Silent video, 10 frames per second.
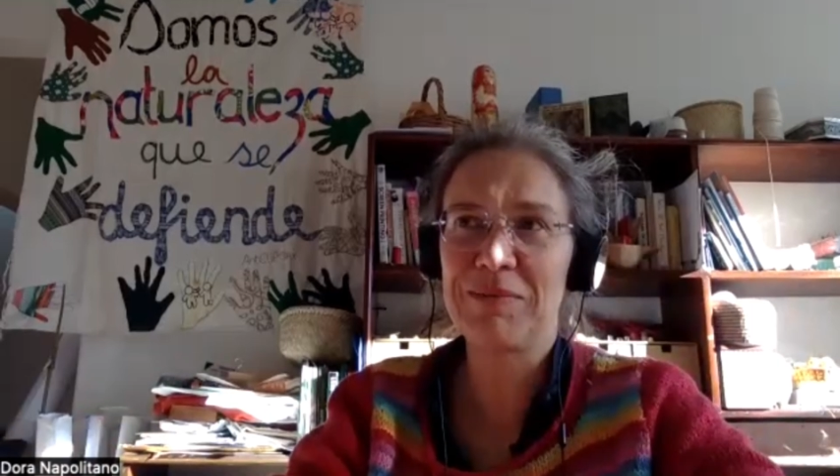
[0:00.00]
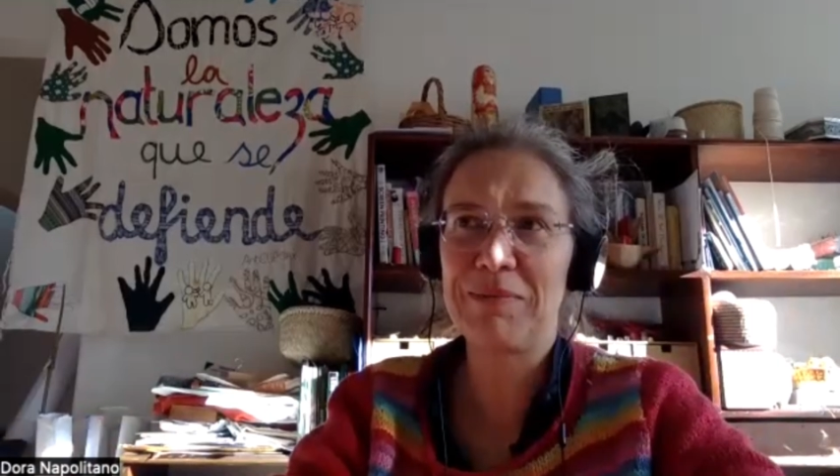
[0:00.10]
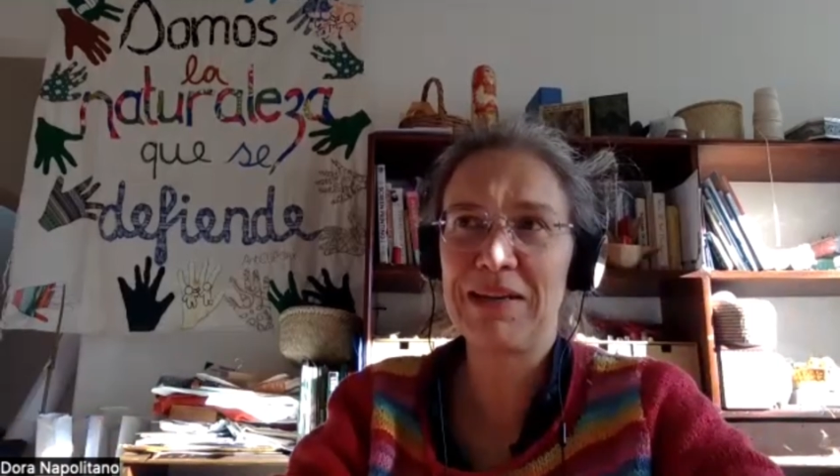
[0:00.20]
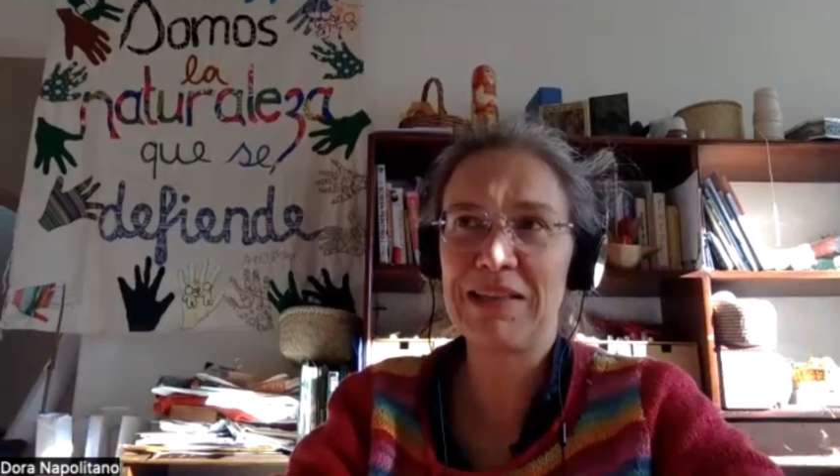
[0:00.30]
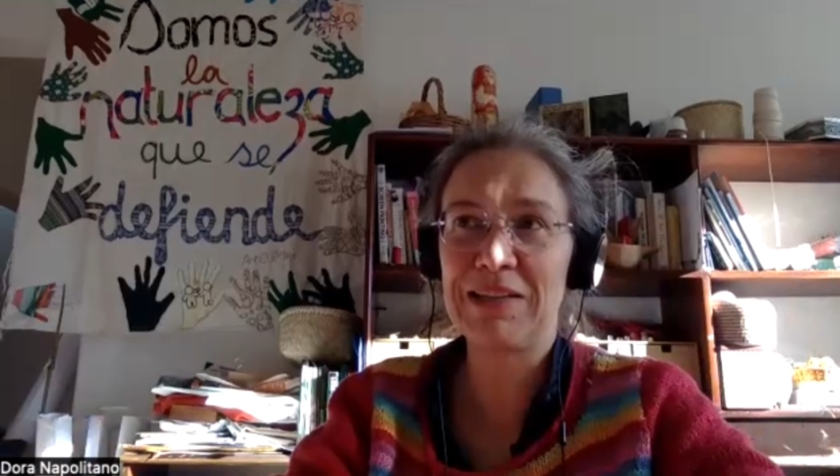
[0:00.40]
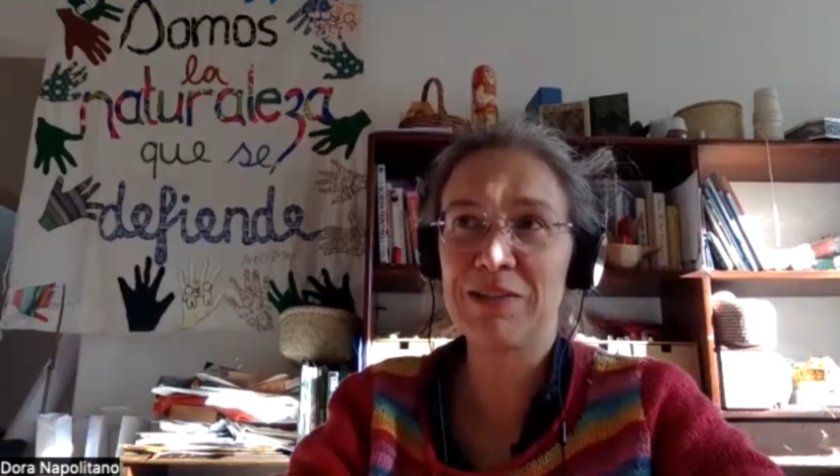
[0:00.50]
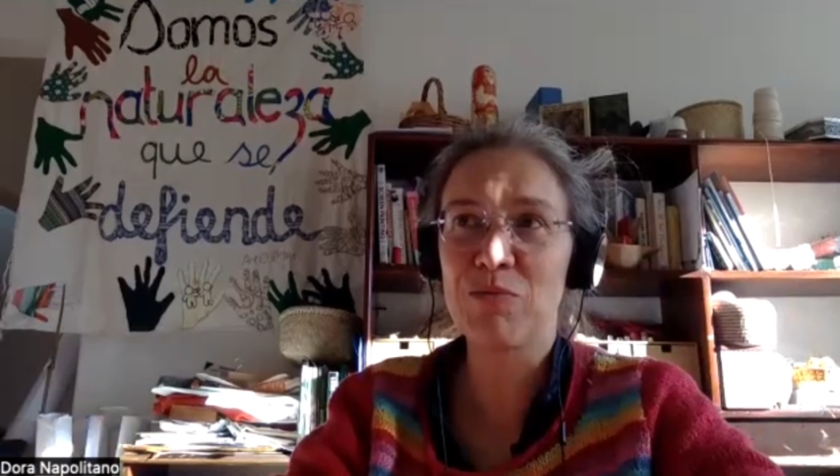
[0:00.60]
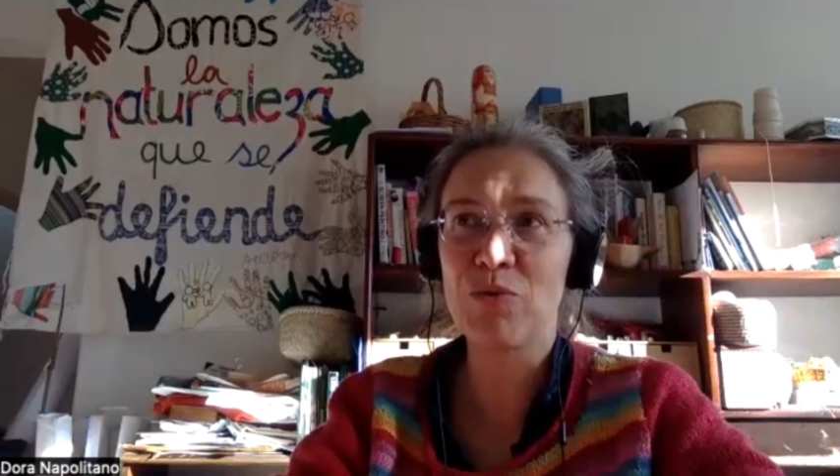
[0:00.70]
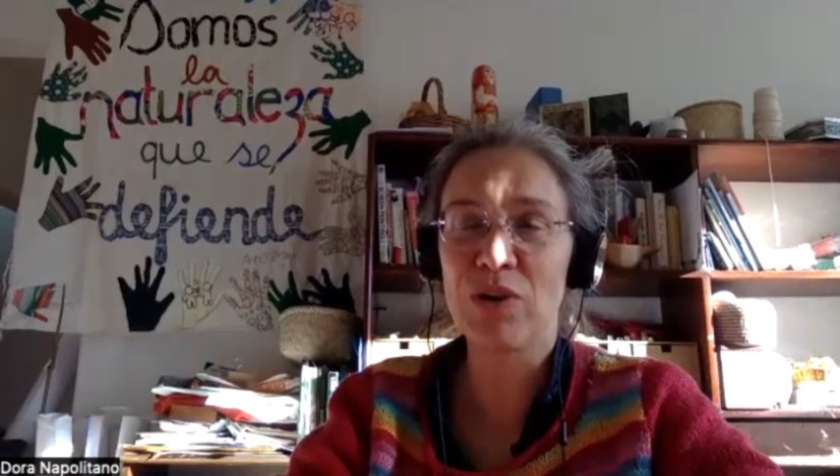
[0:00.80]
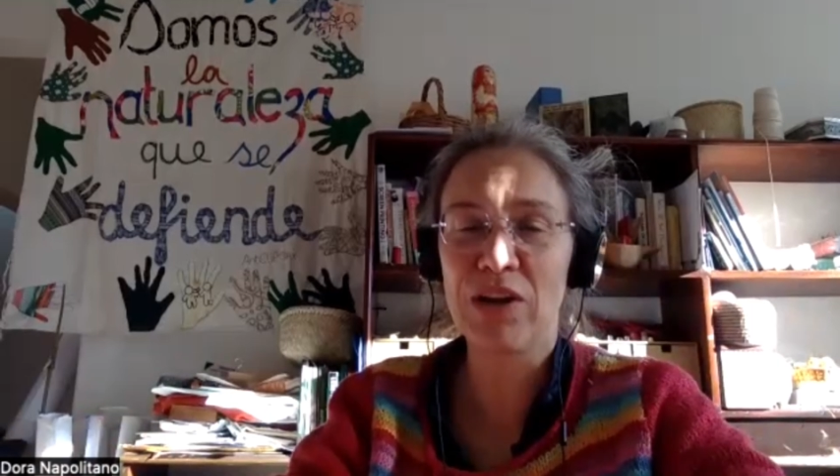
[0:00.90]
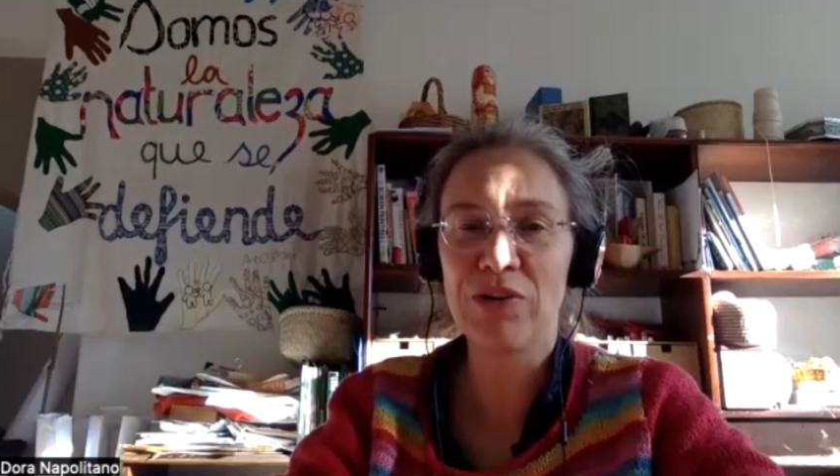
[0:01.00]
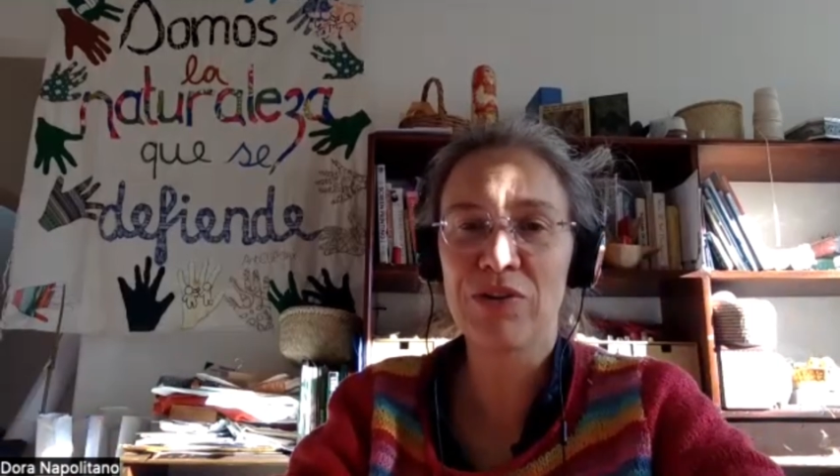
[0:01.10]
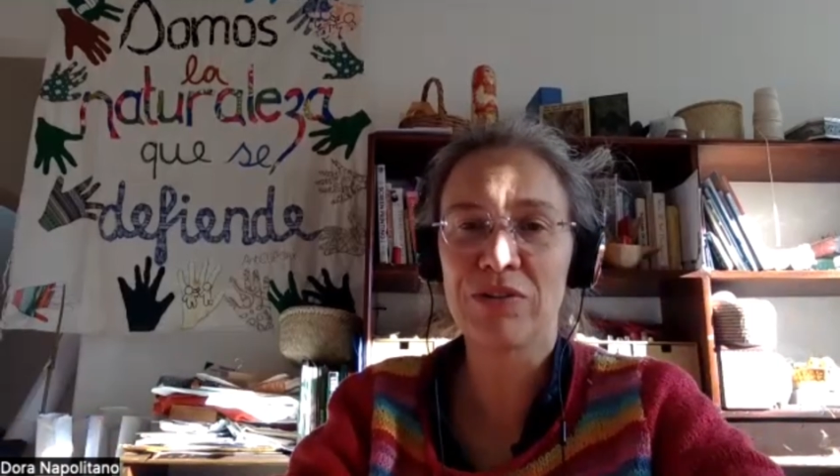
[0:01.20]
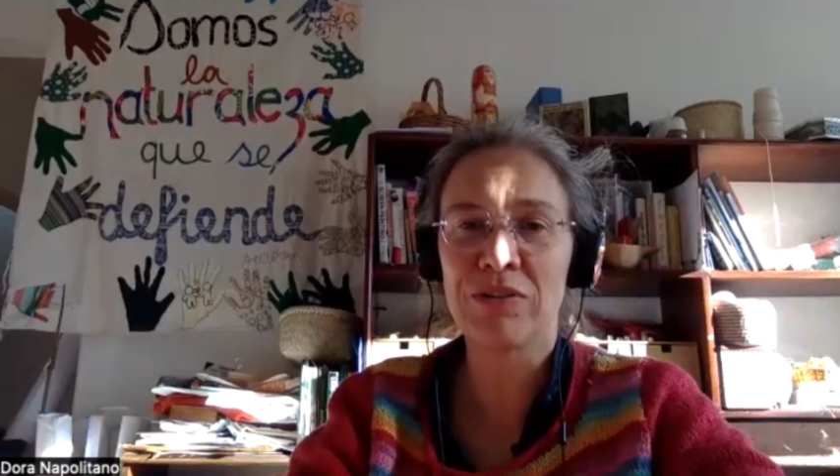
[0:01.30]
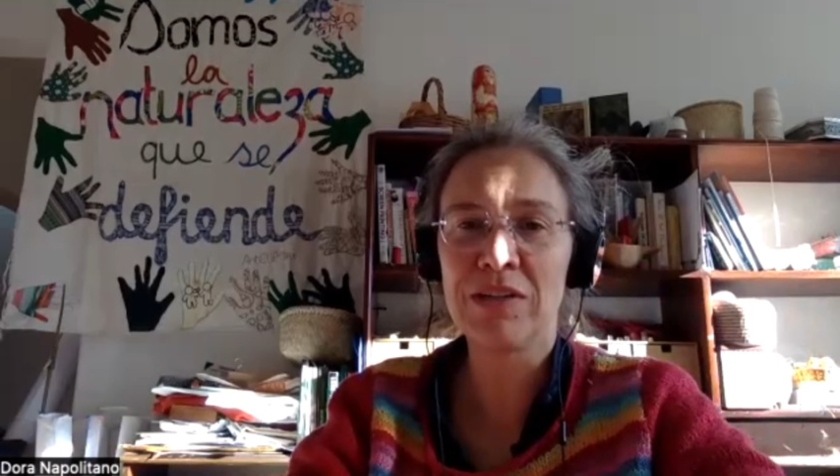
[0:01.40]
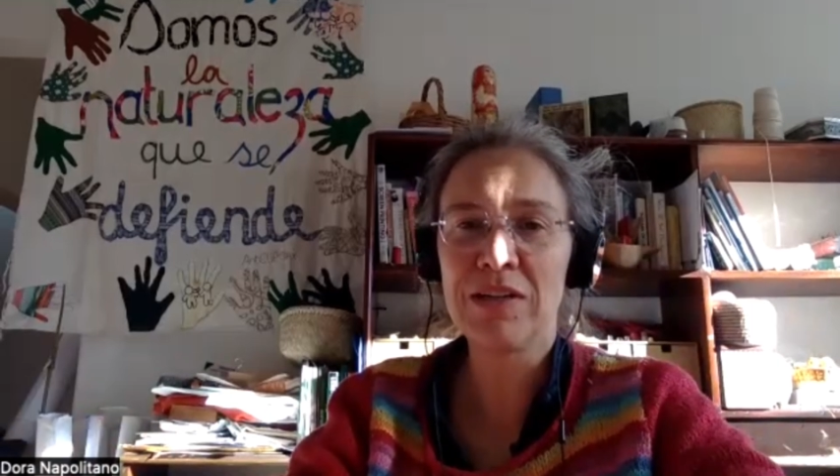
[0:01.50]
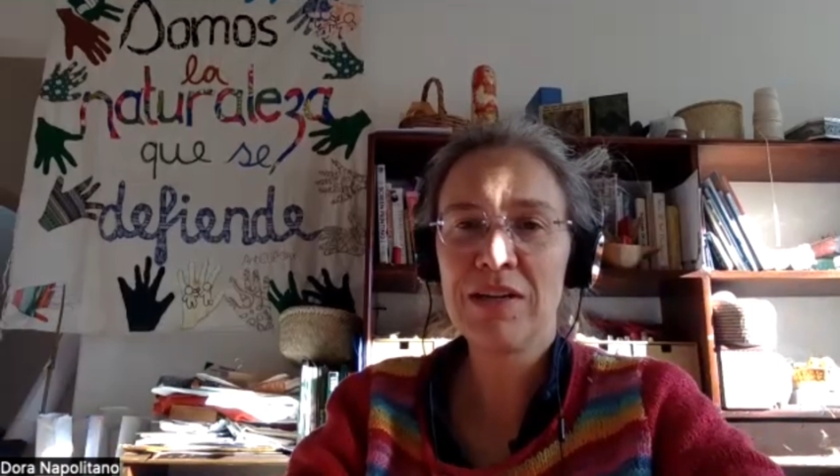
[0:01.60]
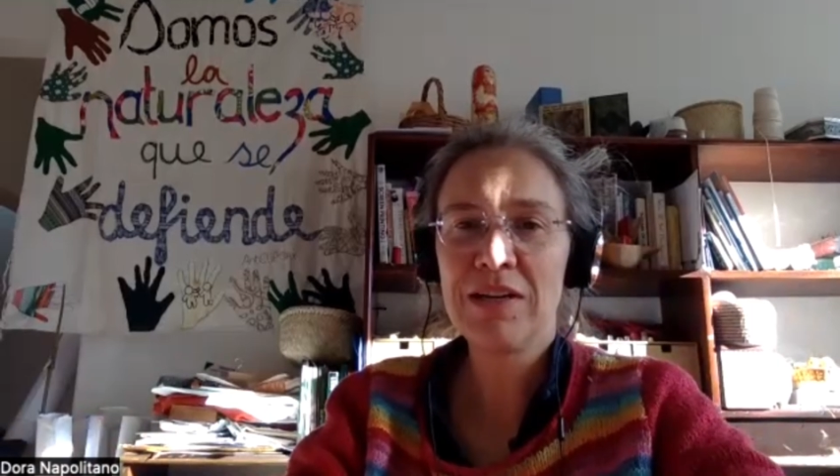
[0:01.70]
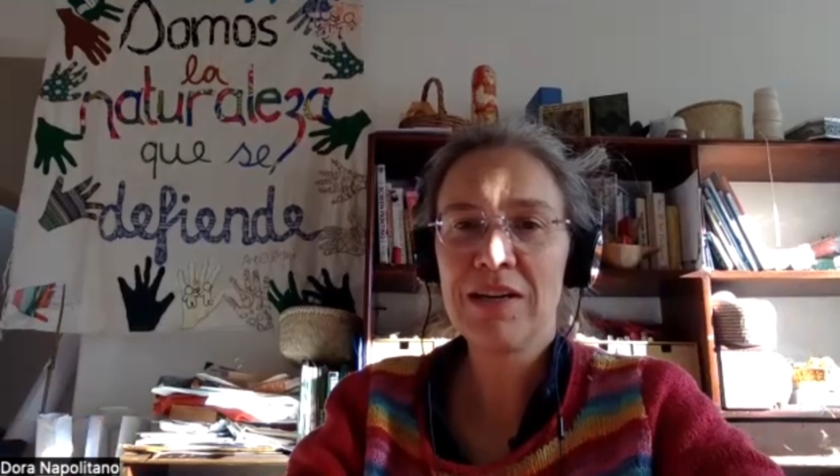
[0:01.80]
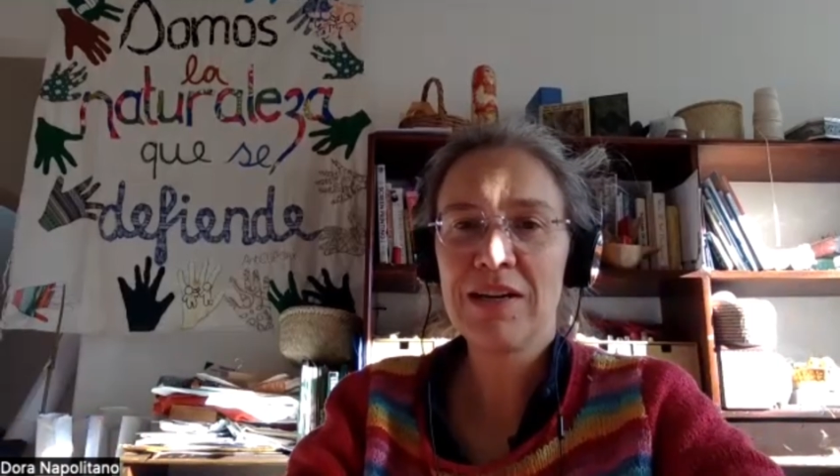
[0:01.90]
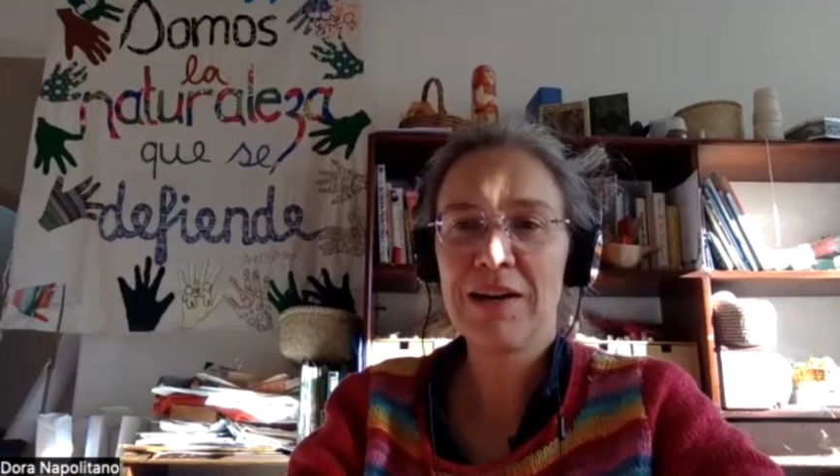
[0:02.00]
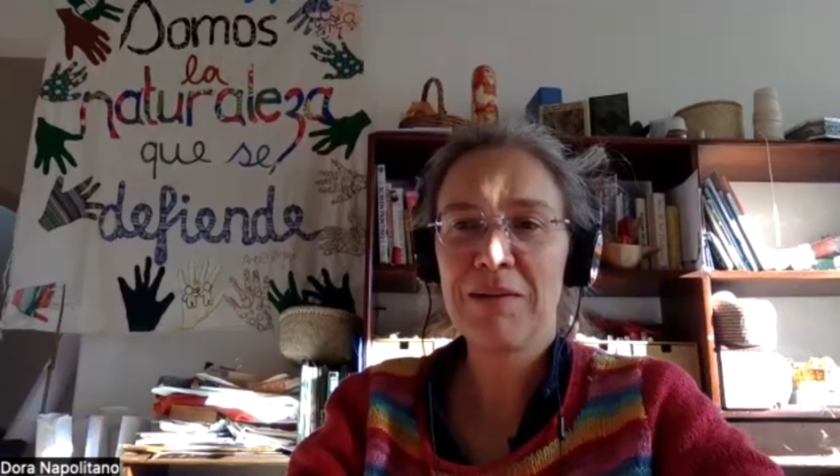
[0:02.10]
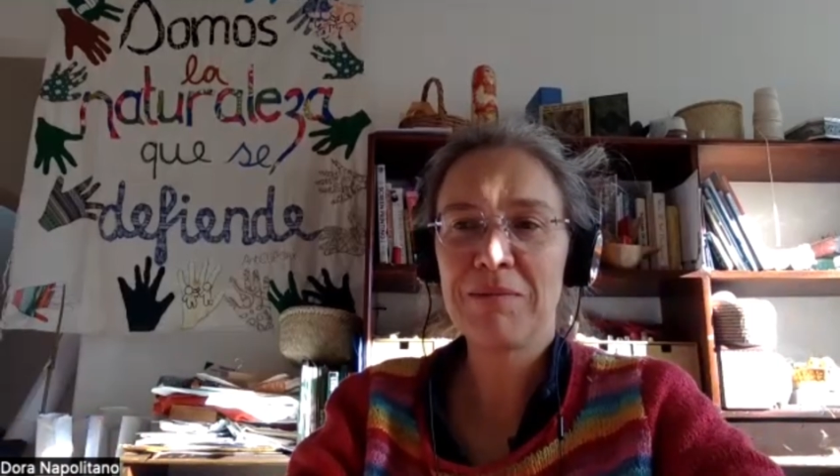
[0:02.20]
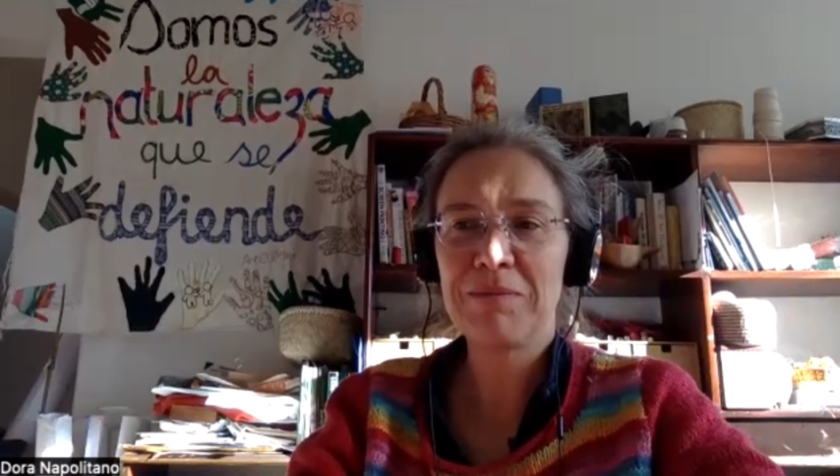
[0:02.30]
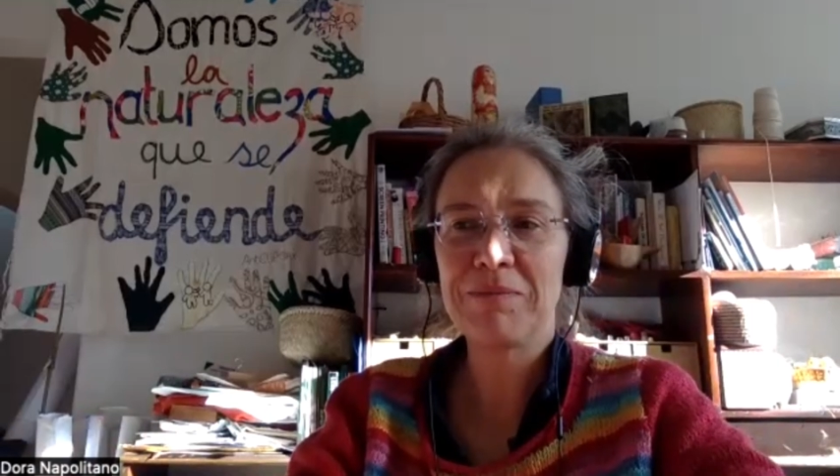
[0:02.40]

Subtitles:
to make things more local um,